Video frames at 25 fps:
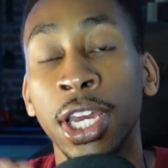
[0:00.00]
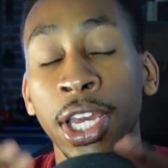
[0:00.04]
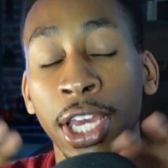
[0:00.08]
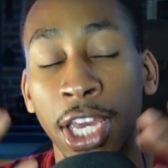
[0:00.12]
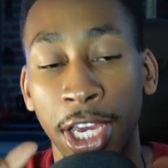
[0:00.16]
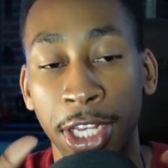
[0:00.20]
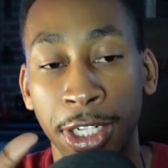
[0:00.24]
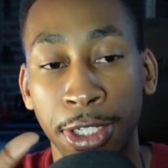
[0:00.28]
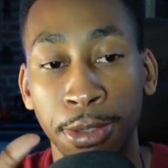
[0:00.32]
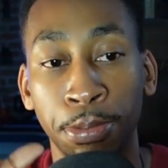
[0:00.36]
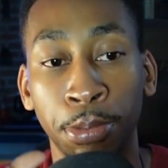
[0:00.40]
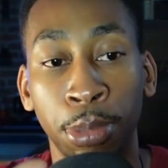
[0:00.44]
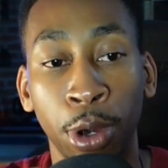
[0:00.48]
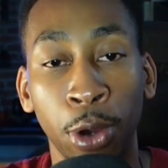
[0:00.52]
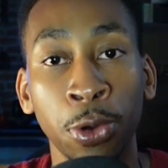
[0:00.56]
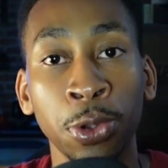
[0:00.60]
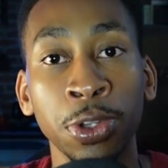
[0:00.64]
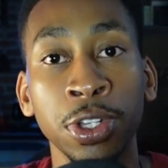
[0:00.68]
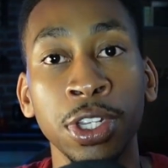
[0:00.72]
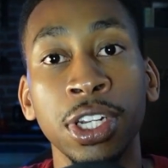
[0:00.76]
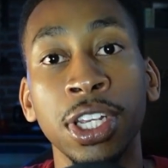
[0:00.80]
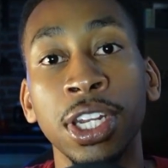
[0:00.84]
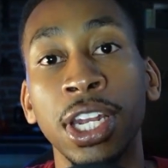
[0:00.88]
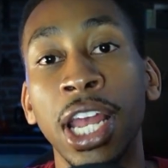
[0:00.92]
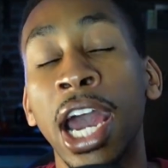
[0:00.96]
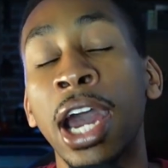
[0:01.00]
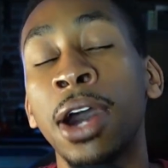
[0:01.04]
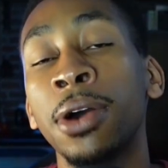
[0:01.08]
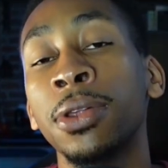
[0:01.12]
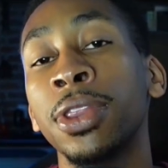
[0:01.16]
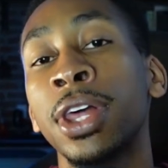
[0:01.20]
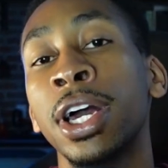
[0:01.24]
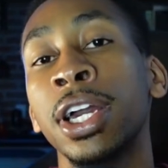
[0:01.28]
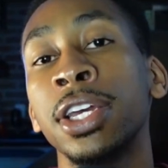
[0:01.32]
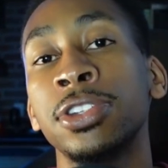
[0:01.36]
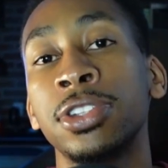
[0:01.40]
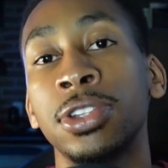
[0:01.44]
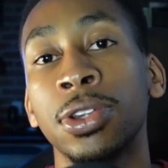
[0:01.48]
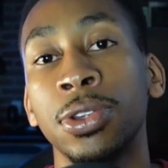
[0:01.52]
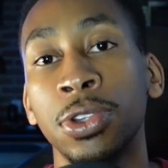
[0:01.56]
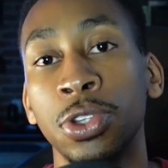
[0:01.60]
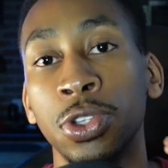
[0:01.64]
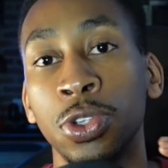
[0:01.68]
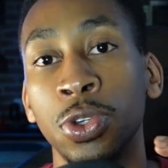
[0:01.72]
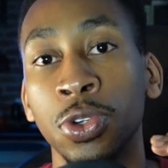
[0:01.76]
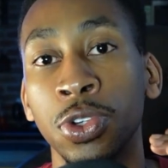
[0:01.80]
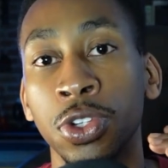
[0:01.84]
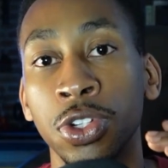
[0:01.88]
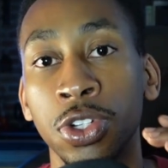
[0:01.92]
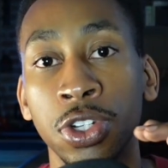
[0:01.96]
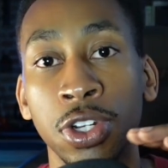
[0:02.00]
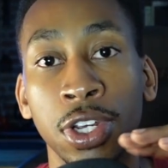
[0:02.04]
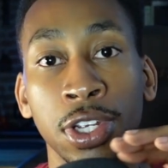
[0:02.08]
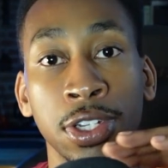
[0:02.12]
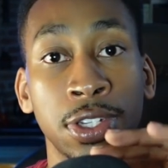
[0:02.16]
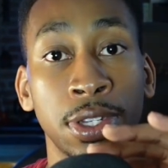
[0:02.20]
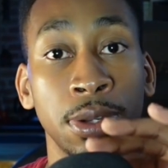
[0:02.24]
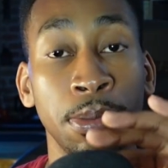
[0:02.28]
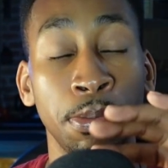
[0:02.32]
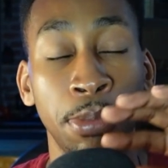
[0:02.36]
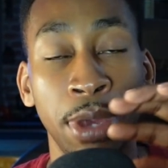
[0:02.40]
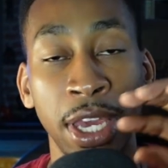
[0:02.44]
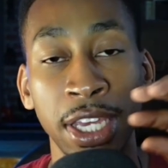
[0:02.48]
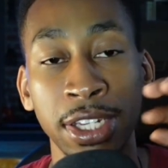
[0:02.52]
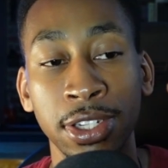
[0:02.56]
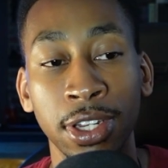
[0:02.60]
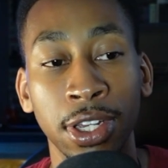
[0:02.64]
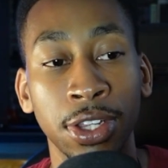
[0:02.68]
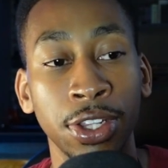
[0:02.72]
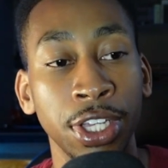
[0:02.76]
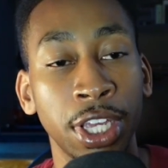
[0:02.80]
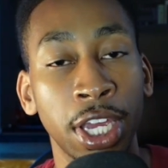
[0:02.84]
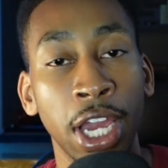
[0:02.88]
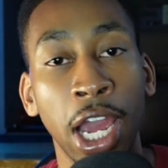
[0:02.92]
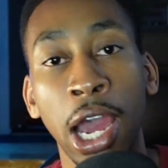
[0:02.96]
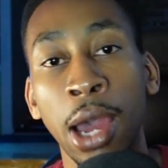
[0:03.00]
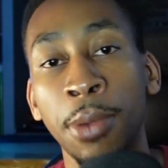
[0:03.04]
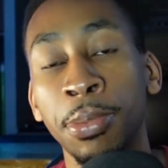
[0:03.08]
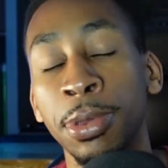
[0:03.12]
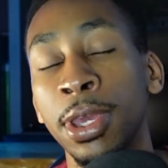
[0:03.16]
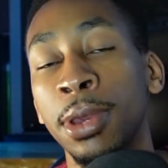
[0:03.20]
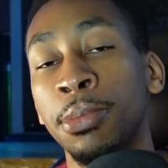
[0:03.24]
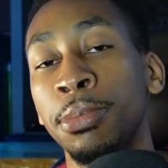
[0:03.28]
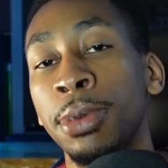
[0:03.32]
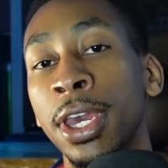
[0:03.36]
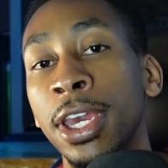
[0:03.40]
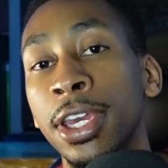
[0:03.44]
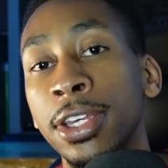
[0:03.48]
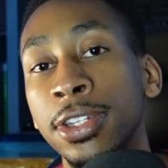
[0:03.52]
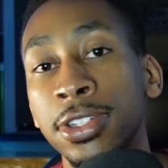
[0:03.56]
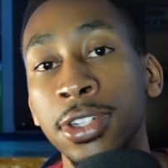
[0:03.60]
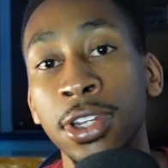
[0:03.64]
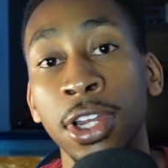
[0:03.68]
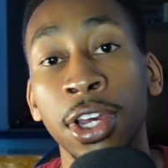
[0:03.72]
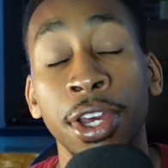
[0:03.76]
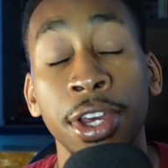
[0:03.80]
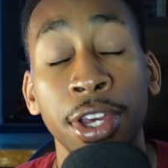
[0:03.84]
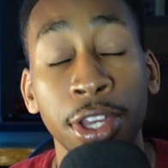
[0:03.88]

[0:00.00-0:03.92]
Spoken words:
It's bolded and outlined so that you can just basically copy and paste